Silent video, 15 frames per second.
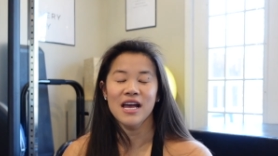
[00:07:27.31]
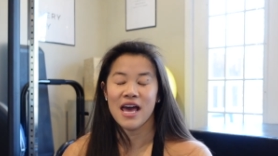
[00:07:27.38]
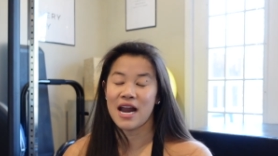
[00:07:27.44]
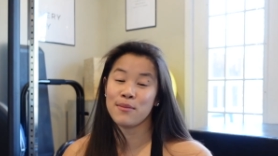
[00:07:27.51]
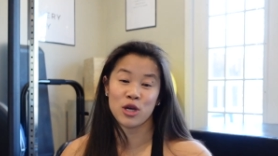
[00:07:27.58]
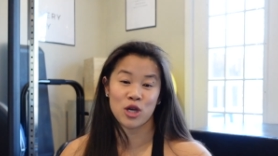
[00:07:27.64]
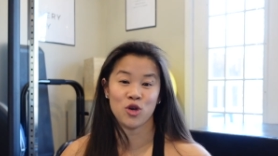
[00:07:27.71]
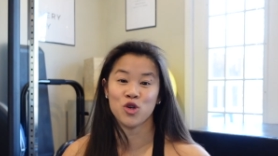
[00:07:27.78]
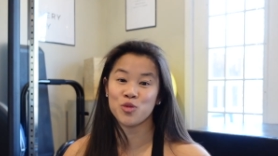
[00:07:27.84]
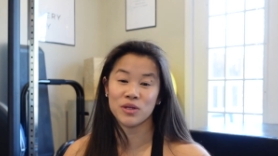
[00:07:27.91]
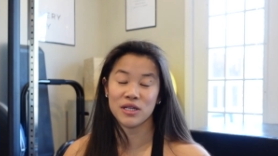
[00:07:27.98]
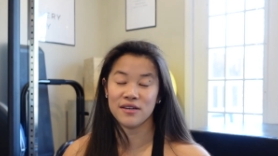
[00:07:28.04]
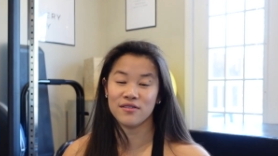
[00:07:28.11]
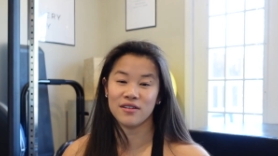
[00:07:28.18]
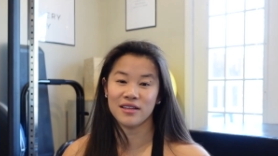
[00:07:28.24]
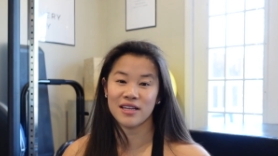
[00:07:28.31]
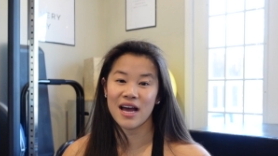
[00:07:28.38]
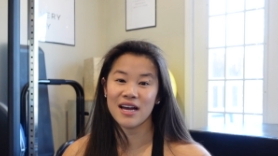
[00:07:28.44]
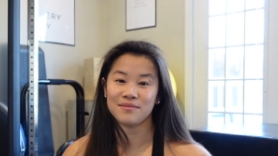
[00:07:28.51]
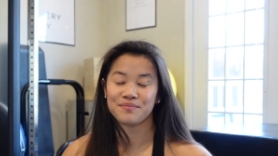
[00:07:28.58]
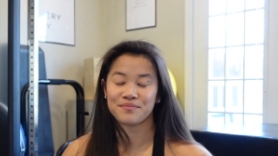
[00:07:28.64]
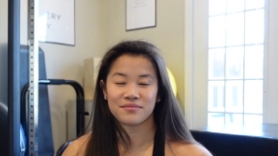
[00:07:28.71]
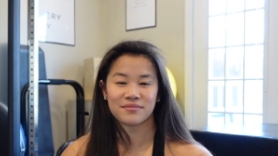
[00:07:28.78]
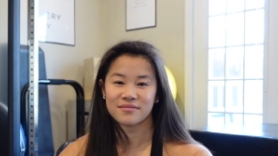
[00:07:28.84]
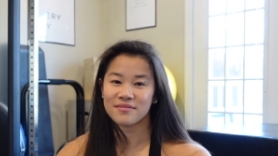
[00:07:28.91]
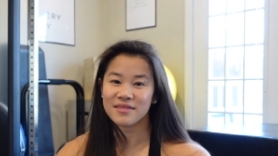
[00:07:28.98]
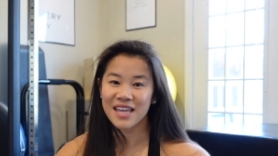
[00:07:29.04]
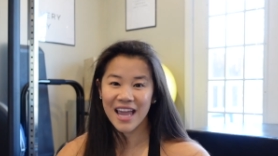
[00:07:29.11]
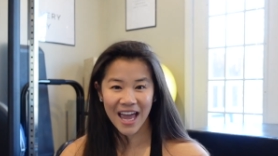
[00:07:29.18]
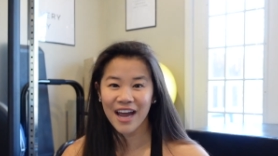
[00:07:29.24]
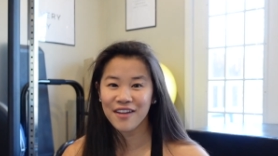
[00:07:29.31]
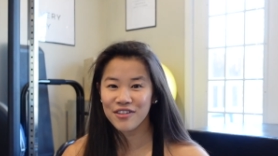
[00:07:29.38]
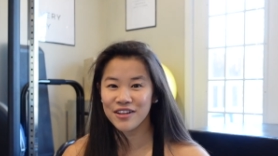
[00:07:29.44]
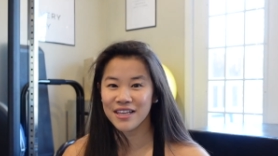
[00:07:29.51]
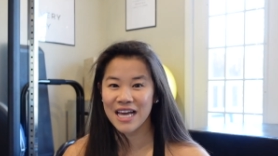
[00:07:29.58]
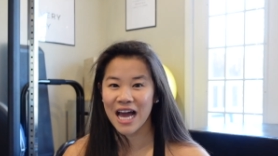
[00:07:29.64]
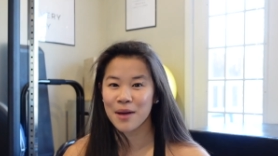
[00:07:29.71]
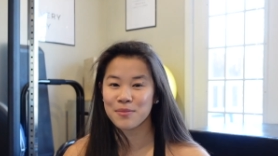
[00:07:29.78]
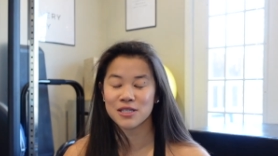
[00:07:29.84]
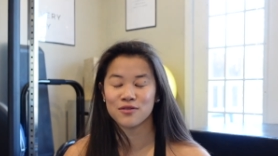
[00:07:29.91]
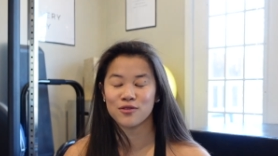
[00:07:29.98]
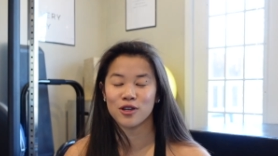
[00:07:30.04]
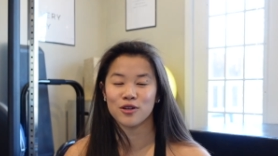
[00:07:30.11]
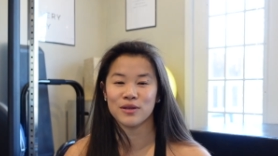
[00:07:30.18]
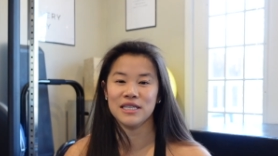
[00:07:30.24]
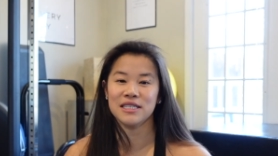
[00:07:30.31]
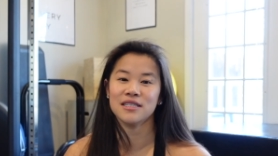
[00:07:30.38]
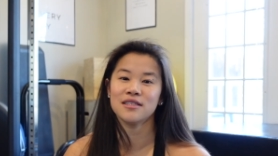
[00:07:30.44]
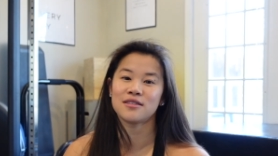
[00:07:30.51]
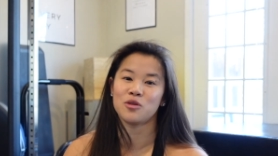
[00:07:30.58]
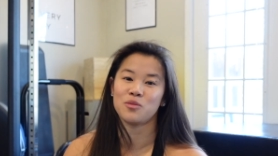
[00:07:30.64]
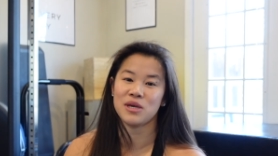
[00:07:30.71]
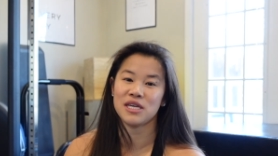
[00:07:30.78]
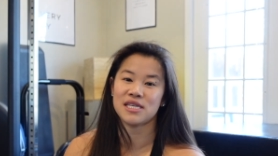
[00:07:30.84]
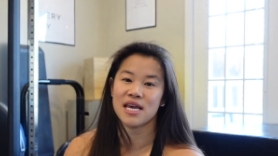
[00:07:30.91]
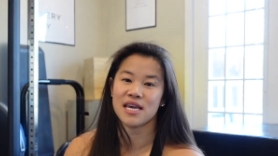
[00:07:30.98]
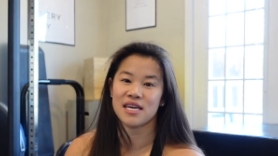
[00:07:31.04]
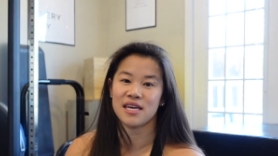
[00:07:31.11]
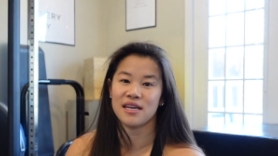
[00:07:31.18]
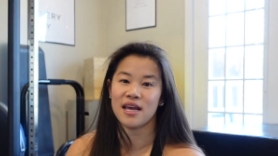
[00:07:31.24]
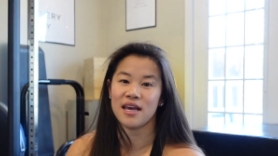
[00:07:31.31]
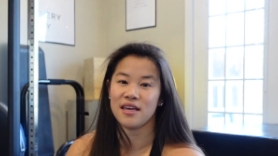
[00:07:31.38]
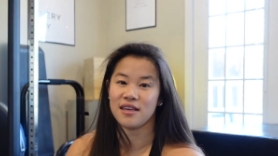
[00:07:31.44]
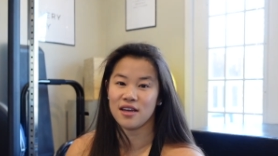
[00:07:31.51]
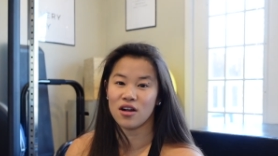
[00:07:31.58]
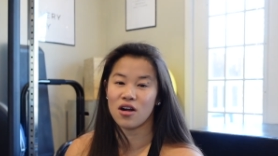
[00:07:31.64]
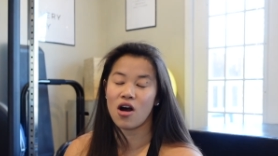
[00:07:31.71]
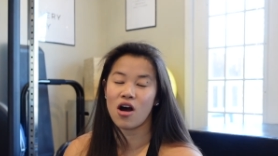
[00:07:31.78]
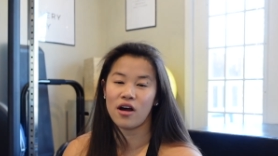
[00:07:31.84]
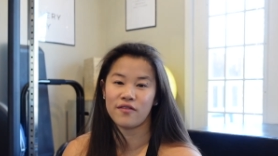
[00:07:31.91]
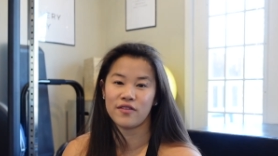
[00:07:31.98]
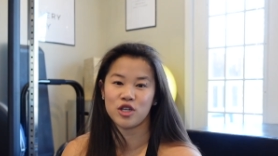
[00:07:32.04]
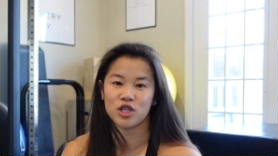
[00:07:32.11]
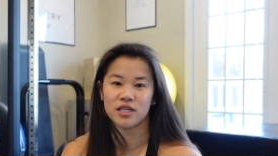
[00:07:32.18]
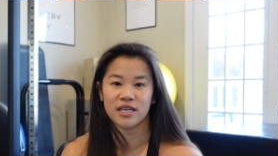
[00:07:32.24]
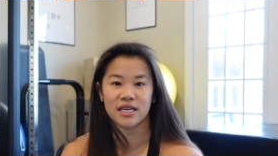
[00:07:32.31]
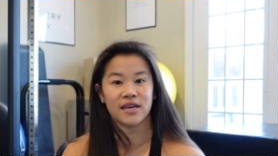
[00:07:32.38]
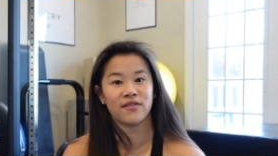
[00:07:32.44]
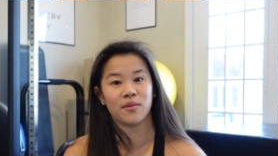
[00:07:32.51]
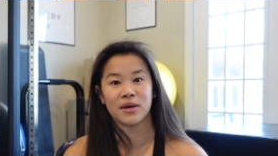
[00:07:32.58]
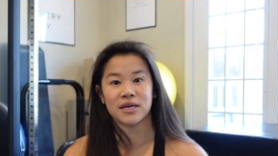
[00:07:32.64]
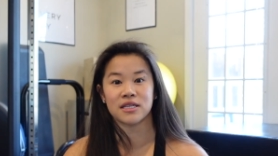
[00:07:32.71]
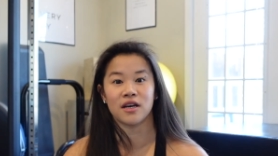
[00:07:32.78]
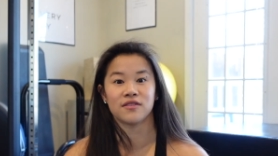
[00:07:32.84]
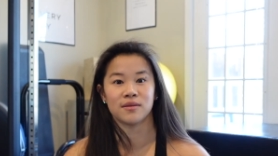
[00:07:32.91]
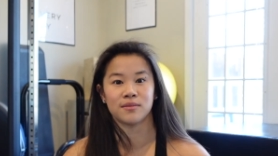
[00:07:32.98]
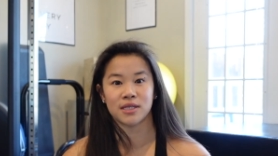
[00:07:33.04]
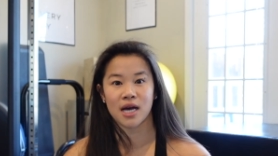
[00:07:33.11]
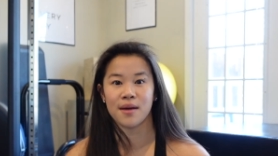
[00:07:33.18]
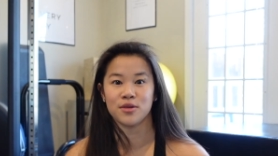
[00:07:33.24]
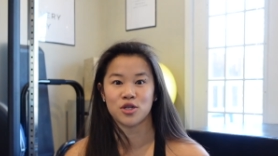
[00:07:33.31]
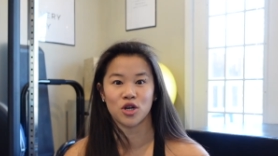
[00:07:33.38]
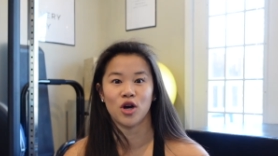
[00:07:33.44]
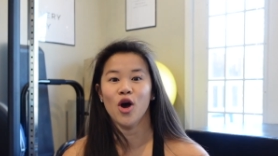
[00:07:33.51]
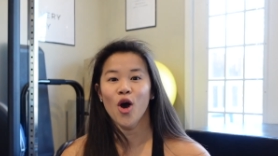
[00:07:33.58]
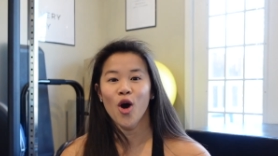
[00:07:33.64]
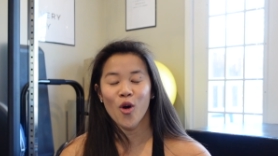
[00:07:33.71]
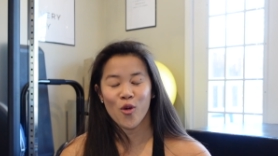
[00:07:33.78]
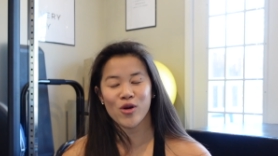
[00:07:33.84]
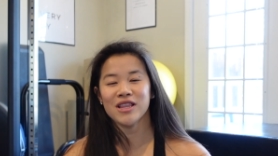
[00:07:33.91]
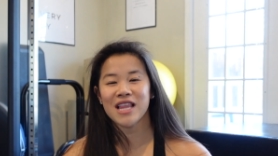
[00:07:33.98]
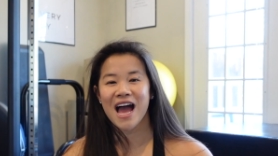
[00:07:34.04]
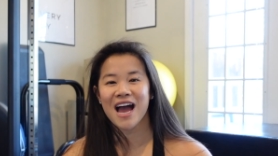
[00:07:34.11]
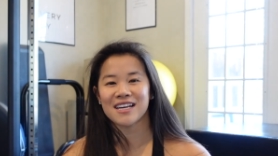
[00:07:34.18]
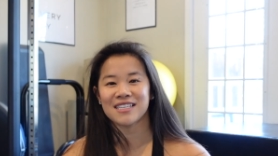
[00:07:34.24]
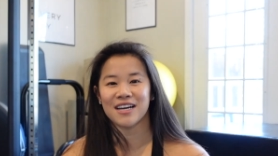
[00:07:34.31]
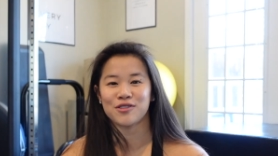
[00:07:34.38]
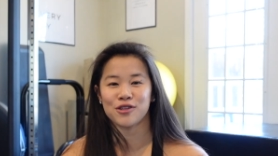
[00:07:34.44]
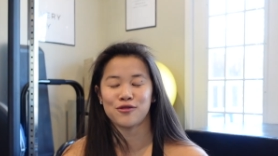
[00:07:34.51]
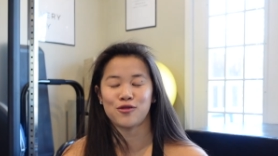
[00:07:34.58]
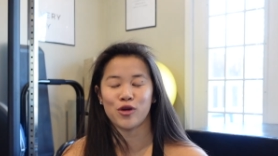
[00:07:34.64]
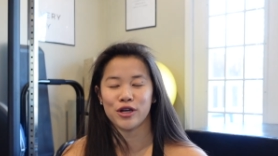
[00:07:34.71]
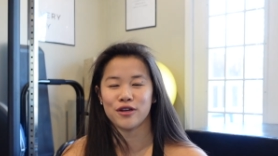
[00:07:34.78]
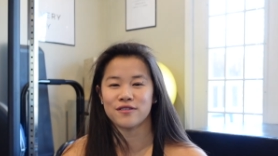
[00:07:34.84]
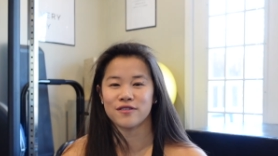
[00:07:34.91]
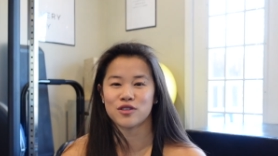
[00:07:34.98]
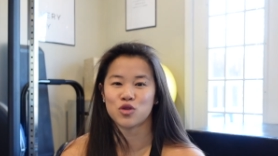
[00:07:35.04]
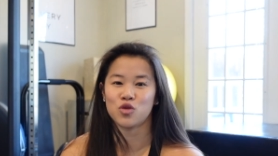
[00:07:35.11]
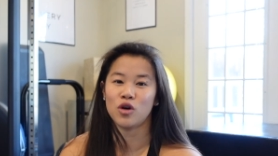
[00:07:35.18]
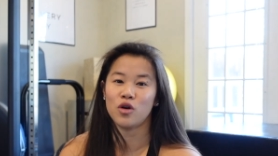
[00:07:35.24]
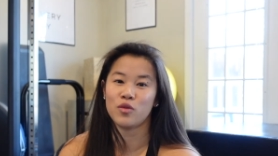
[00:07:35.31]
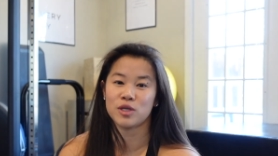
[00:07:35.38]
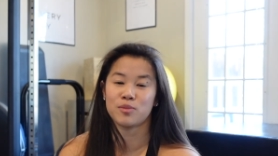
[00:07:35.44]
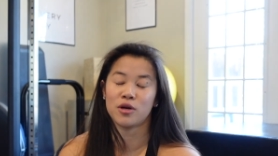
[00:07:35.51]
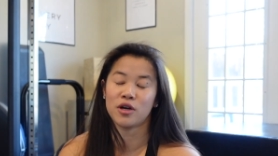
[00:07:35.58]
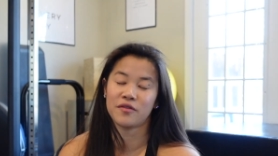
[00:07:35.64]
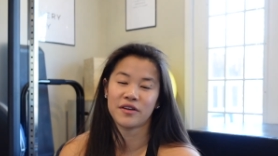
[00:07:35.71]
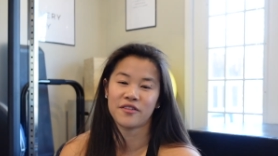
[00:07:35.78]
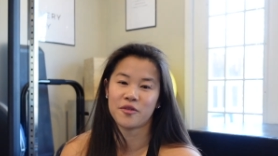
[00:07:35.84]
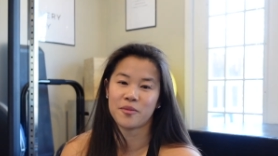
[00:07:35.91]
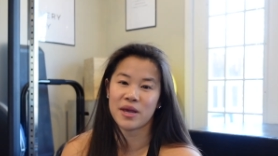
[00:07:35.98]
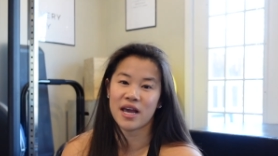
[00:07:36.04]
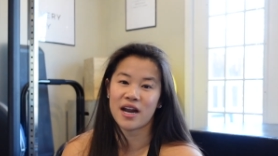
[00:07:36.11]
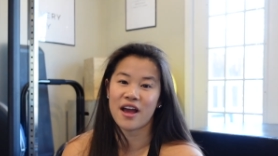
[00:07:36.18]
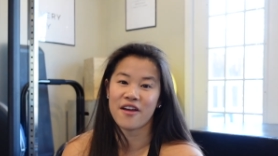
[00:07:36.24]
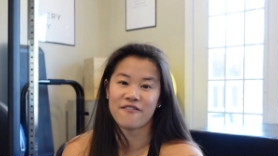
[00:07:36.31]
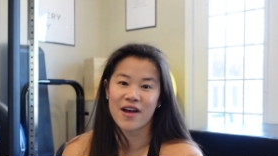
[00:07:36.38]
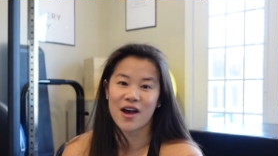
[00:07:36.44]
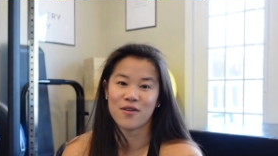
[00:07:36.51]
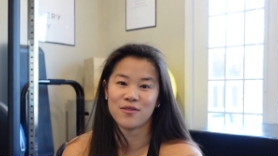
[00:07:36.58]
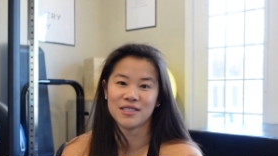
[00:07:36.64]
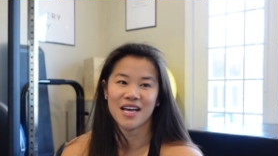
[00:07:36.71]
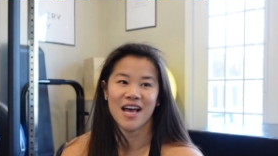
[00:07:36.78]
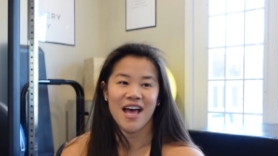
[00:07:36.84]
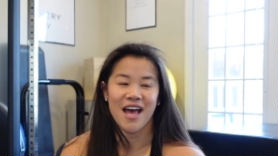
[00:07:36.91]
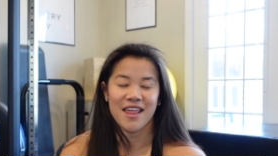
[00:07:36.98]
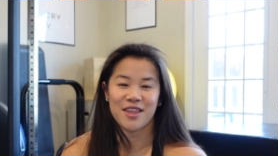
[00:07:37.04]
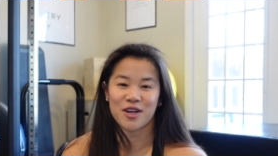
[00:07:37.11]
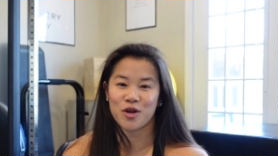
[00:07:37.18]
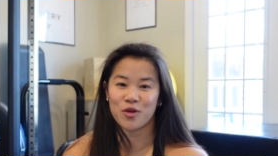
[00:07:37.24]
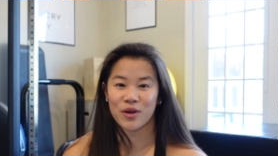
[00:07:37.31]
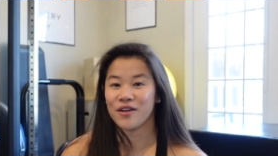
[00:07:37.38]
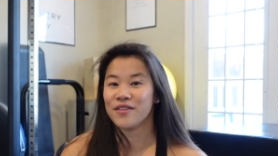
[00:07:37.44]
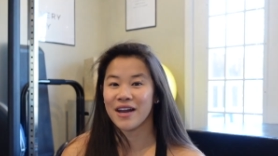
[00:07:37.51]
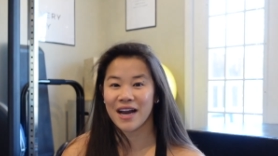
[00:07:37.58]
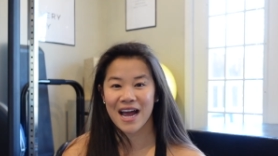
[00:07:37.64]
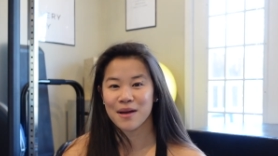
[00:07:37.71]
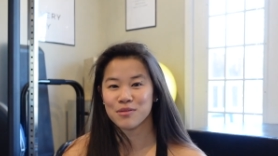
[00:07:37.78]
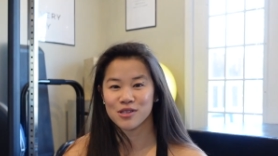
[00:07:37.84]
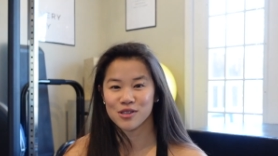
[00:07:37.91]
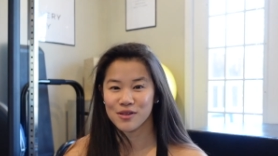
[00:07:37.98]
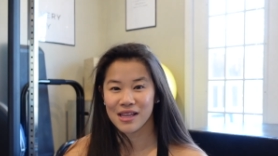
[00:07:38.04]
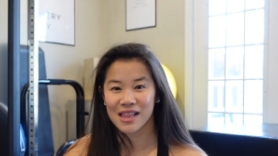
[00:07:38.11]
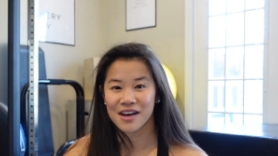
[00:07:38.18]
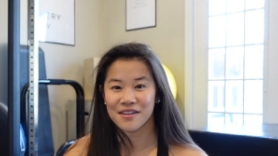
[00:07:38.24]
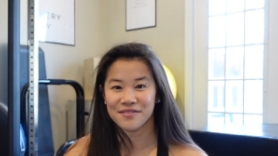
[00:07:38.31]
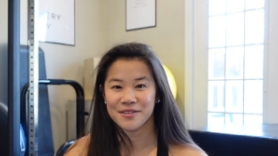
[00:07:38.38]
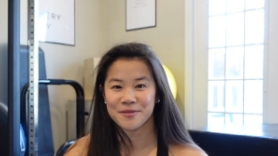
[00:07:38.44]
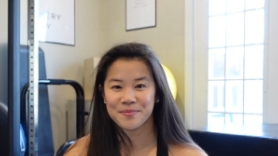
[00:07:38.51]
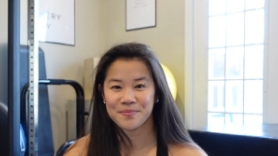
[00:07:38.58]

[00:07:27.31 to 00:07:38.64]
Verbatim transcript: And I'm a huge believer in that everything happens for a reason. So me taking a year off and just like giving myself some time to relax after four years of school was perfect for me and I found the career that I absolutely love.